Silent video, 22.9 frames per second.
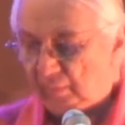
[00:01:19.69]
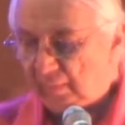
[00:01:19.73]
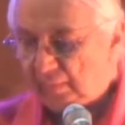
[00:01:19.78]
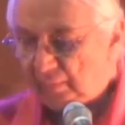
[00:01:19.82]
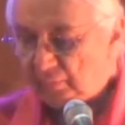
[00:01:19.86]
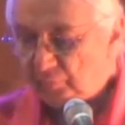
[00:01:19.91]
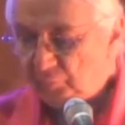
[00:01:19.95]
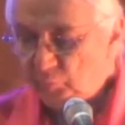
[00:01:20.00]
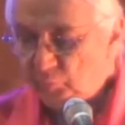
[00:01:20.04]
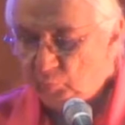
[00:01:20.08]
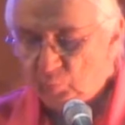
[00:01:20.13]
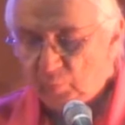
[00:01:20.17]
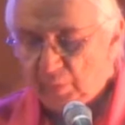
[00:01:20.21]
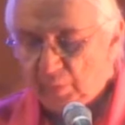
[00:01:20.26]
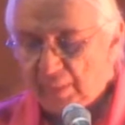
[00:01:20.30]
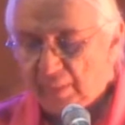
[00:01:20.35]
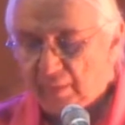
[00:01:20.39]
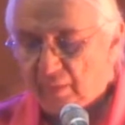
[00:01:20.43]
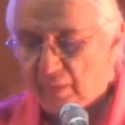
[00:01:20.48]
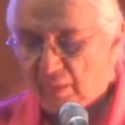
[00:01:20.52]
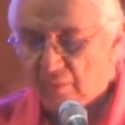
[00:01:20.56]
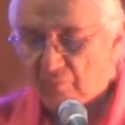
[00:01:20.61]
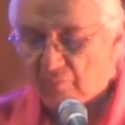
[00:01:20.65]
to and
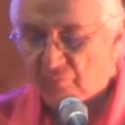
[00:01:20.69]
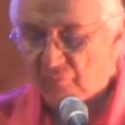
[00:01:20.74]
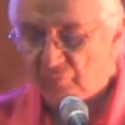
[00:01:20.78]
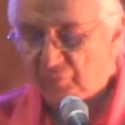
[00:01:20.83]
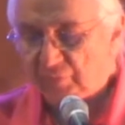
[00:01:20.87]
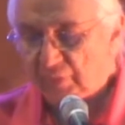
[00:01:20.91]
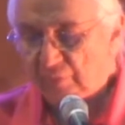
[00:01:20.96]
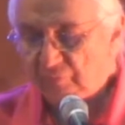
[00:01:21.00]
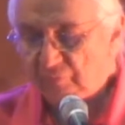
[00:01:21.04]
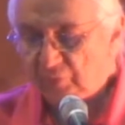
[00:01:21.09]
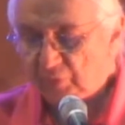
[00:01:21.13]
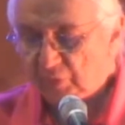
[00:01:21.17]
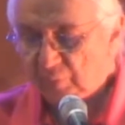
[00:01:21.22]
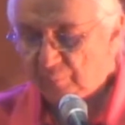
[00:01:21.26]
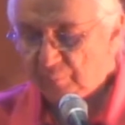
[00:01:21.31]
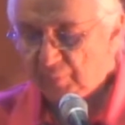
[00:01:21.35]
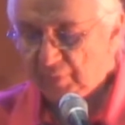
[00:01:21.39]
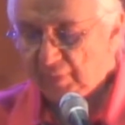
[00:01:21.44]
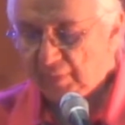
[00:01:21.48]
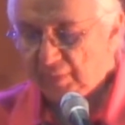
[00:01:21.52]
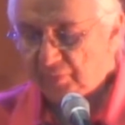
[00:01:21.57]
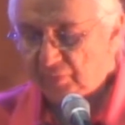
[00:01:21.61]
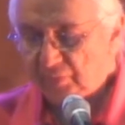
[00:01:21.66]
of
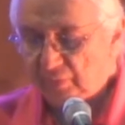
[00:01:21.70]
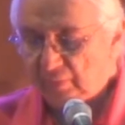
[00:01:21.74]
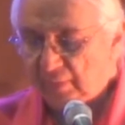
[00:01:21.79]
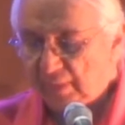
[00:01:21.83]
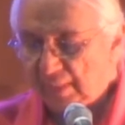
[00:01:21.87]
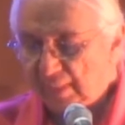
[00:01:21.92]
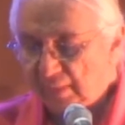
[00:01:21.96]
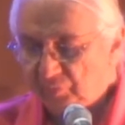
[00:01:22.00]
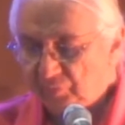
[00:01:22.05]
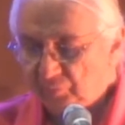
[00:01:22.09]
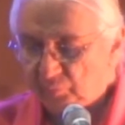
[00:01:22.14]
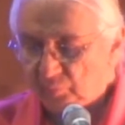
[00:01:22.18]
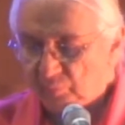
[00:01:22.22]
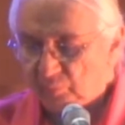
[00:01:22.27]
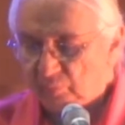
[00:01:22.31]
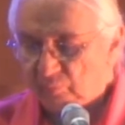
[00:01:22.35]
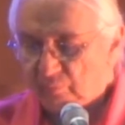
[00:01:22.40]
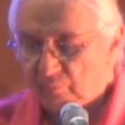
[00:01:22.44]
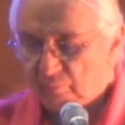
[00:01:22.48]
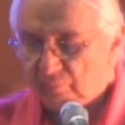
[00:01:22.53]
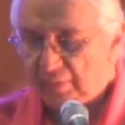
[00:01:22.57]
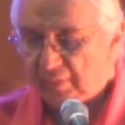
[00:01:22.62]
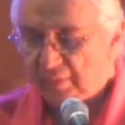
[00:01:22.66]
self-determination as
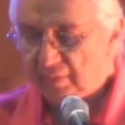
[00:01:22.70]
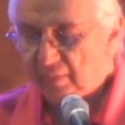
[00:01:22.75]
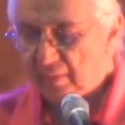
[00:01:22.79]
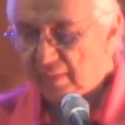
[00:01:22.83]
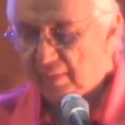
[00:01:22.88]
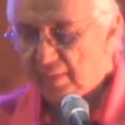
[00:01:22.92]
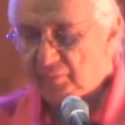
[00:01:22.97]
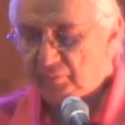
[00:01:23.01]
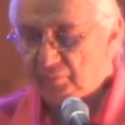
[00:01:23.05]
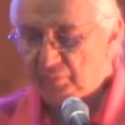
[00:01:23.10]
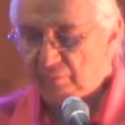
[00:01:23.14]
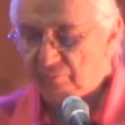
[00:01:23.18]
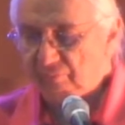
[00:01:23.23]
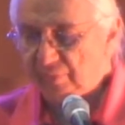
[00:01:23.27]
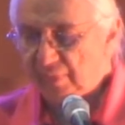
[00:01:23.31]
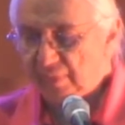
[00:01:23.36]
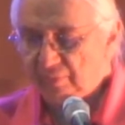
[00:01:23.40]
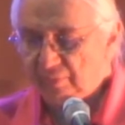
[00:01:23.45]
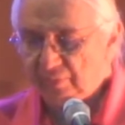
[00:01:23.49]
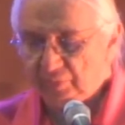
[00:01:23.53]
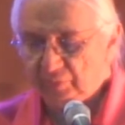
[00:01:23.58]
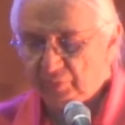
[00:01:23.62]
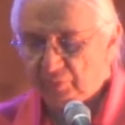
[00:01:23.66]
recognized in
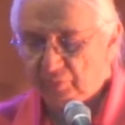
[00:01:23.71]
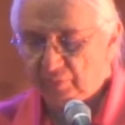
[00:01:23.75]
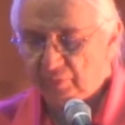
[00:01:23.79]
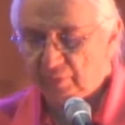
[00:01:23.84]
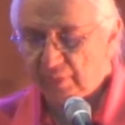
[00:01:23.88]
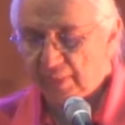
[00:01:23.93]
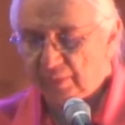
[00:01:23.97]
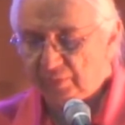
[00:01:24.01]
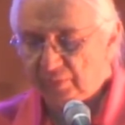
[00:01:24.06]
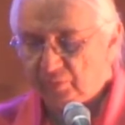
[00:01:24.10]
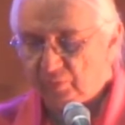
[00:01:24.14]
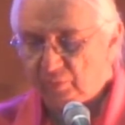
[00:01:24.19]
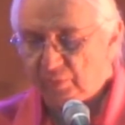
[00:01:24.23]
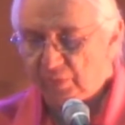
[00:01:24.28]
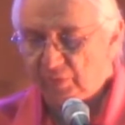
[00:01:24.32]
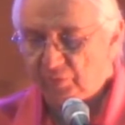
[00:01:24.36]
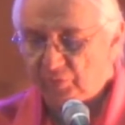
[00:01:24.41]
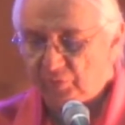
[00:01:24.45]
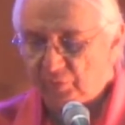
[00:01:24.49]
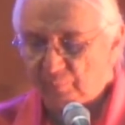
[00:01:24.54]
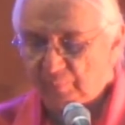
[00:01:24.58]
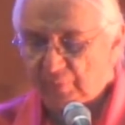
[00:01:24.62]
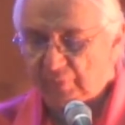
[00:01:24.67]
various international
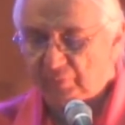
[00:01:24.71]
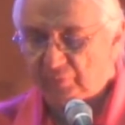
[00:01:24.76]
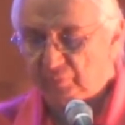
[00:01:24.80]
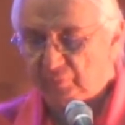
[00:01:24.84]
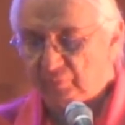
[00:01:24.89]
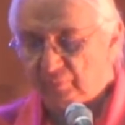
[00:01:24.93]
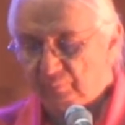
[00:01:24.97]
instruments,